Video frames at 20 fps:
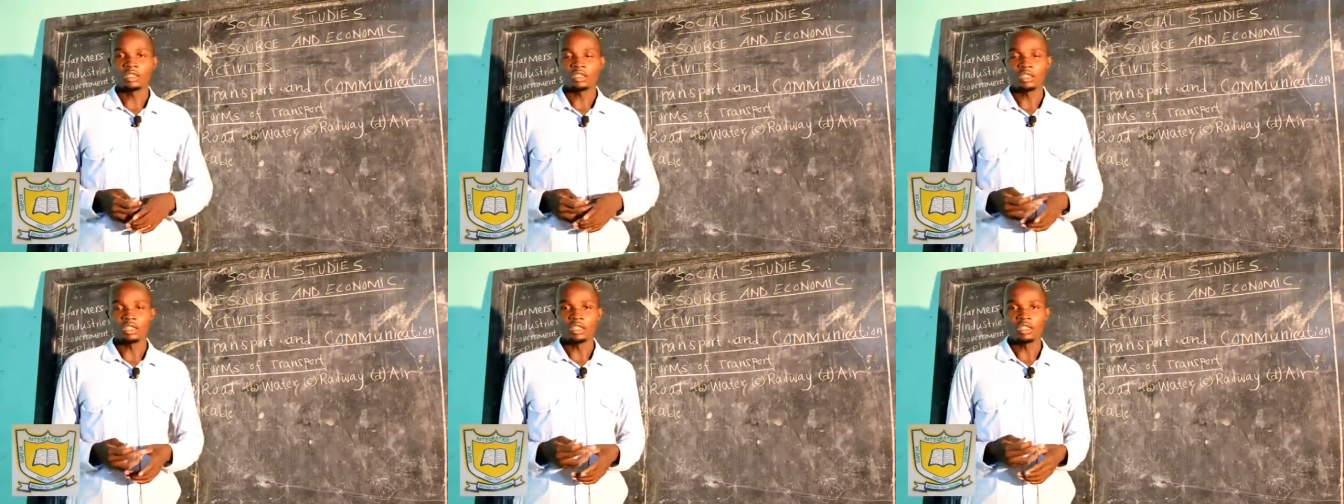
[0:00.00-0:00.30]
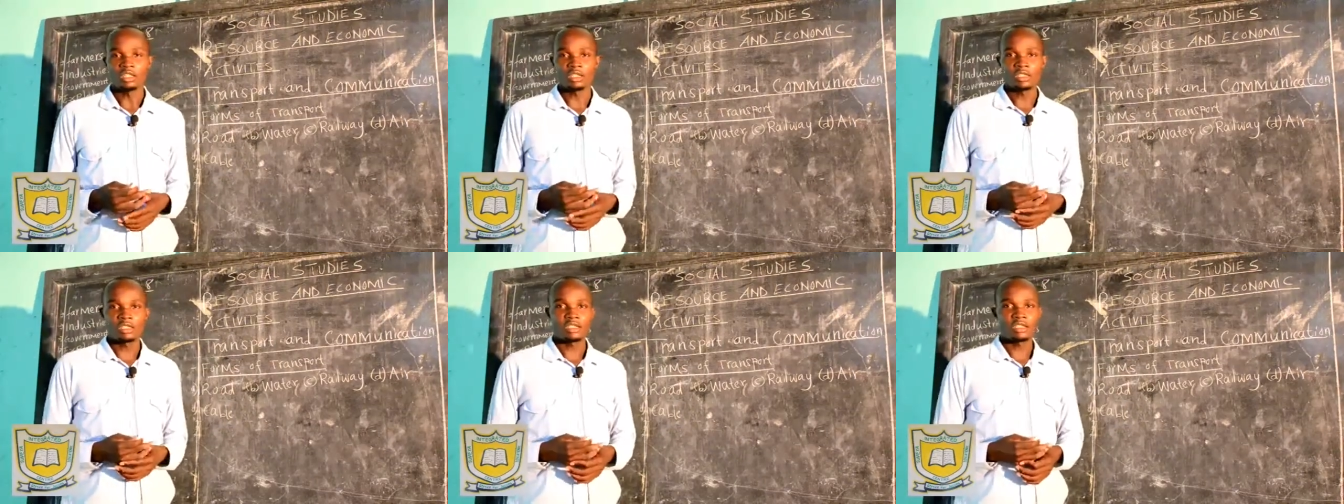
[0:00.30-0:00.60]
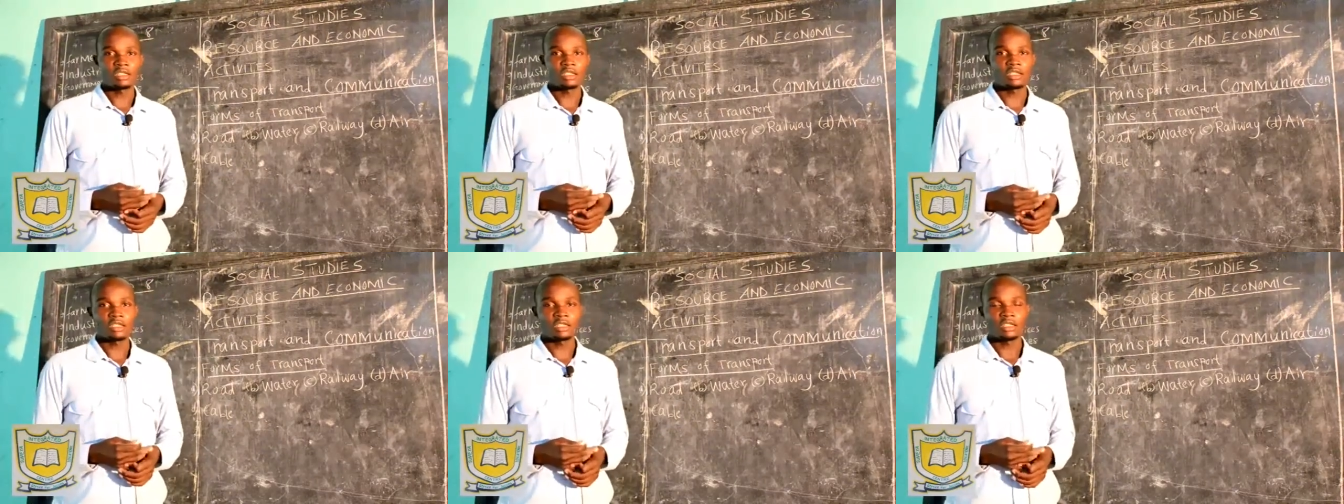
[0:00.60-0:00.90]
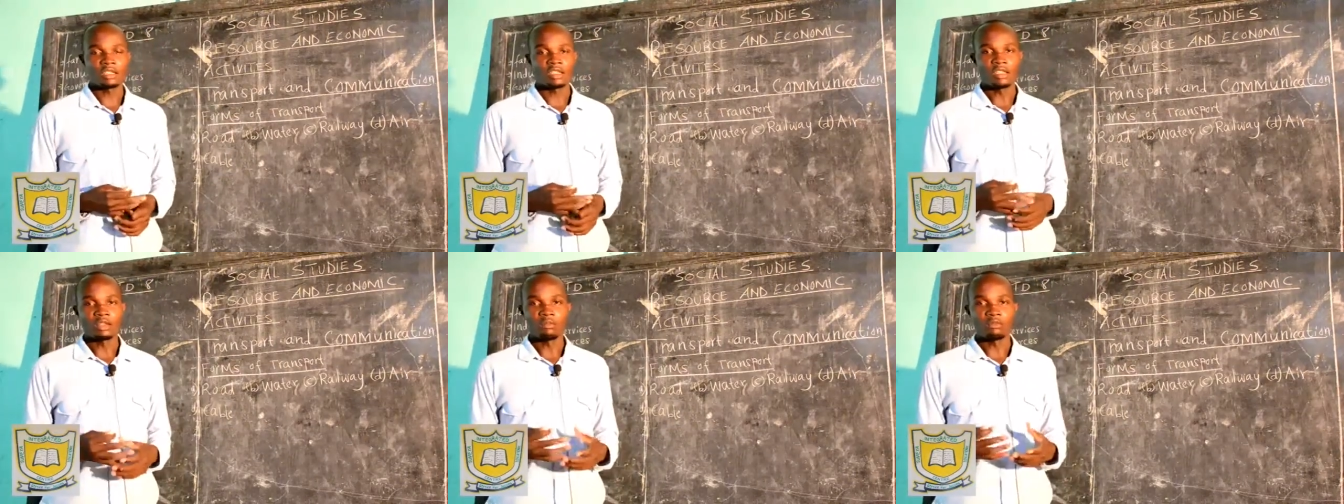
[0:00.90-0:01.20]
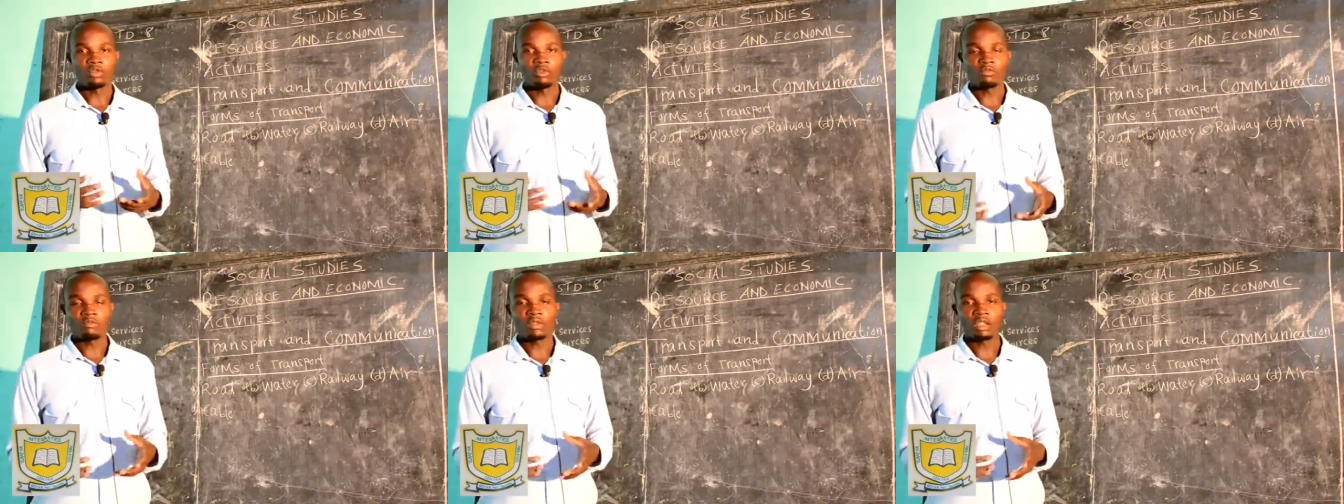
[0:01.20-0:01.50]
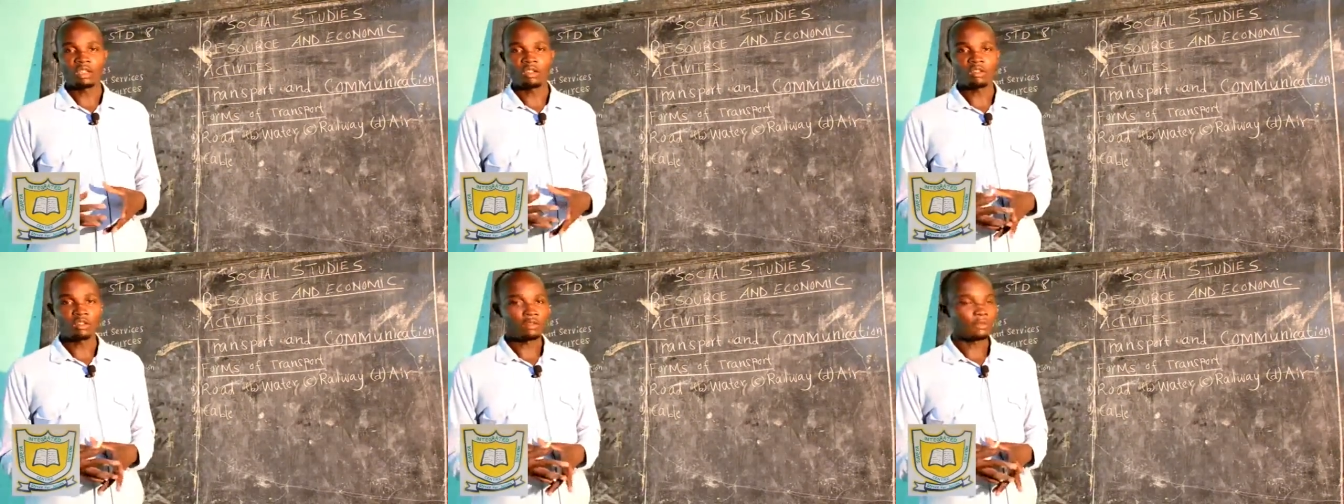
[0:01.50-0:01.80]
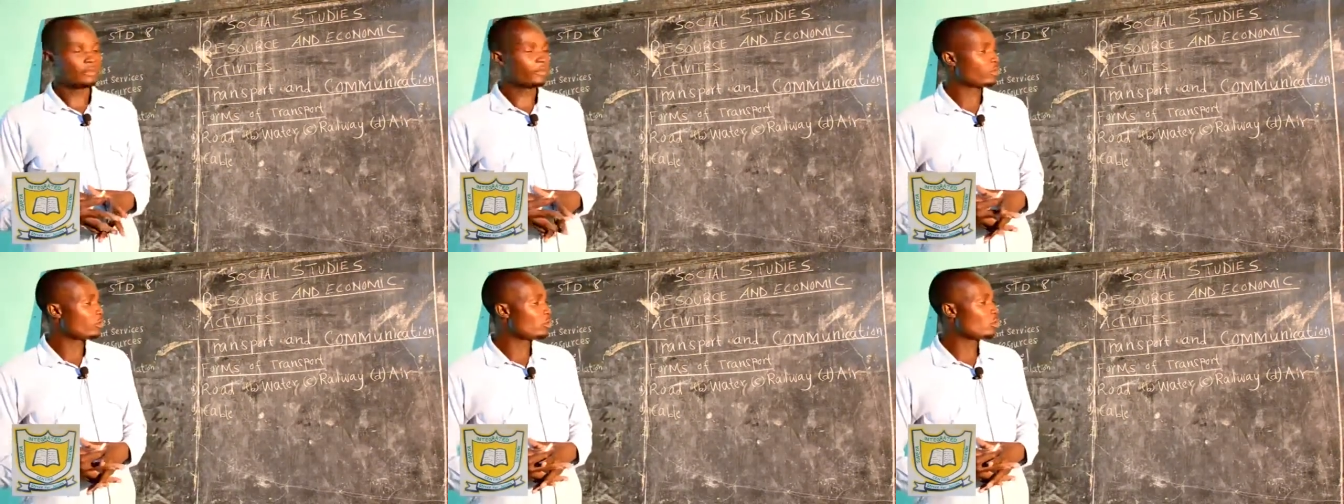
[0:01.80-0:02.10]
is the movement
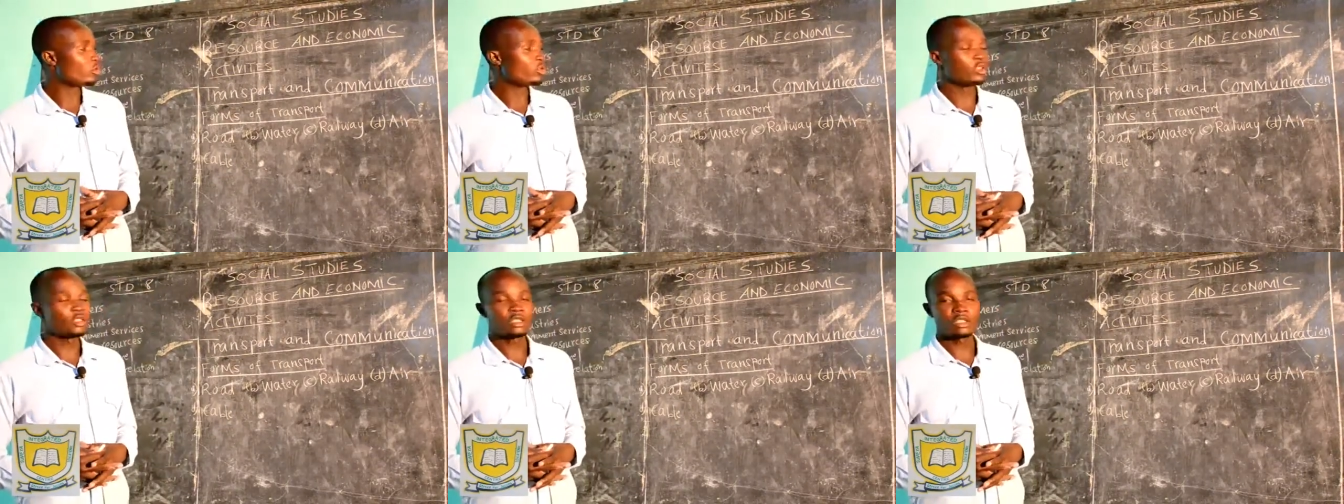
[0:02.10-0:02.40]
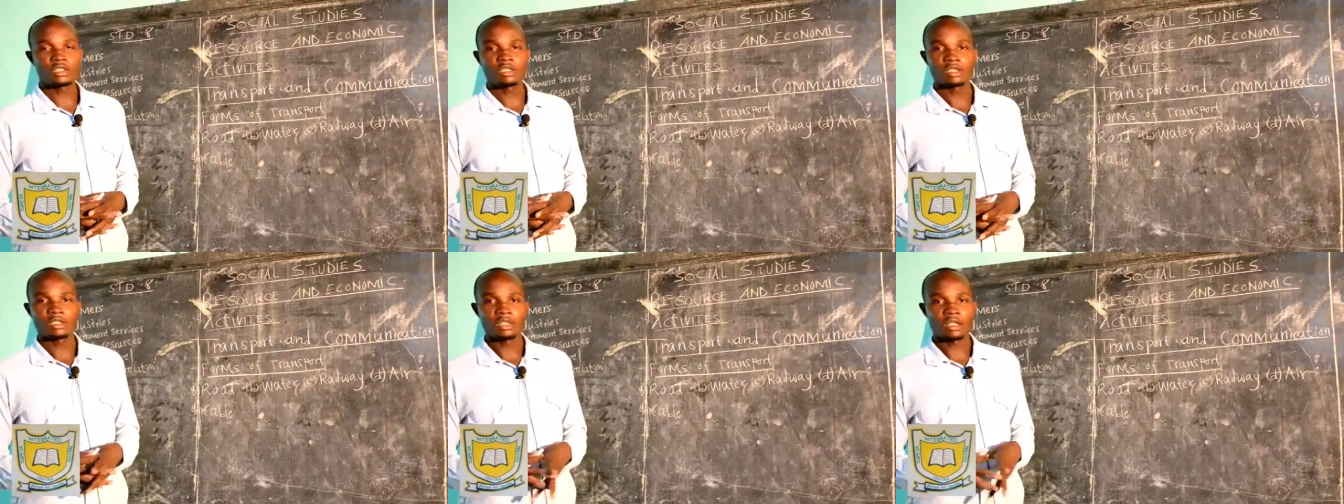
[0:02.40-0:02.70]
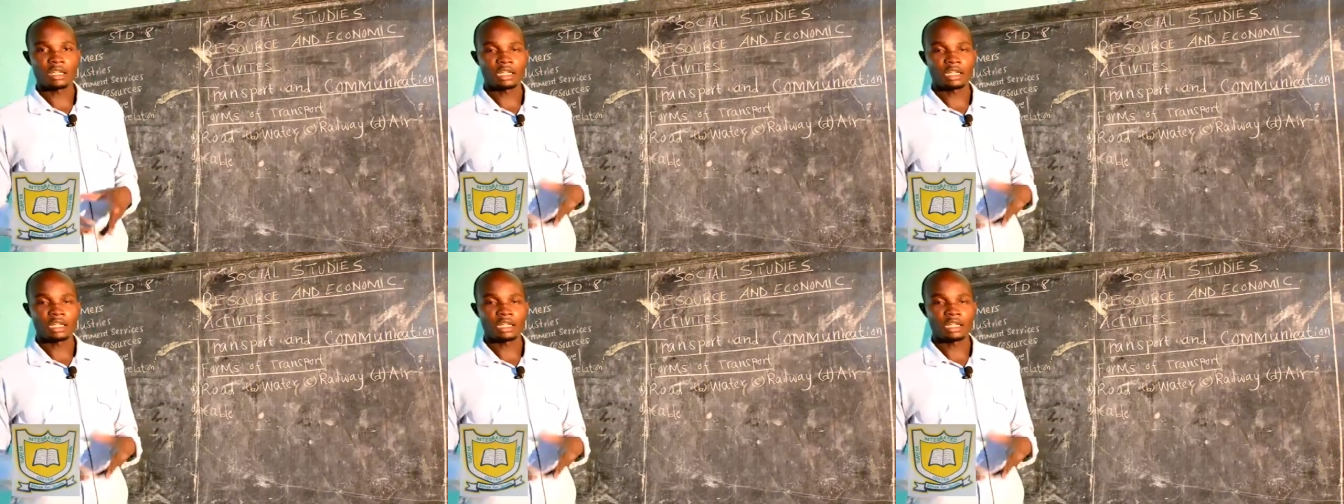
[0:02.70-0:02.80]
of goods